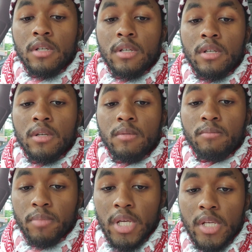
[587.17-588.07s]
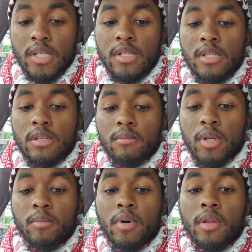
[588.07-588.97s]
Peace be
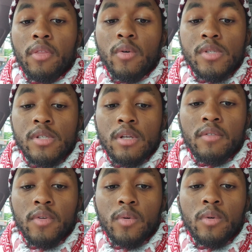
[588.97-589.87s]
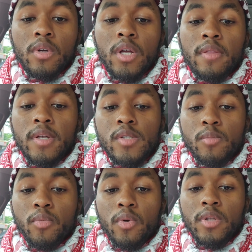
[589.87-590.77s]
upon those of you that support
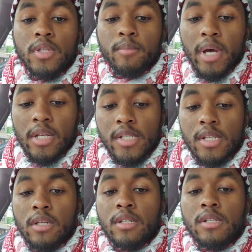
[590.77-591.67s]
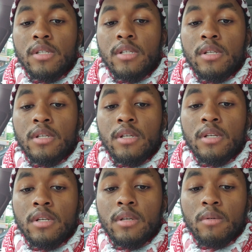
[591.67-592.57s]
the Palestinians.
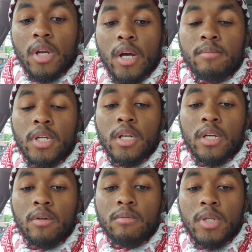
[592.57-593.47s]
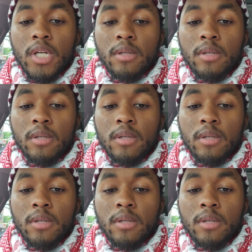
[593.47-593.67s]
Alhamdulillahi Rabbil Alameen.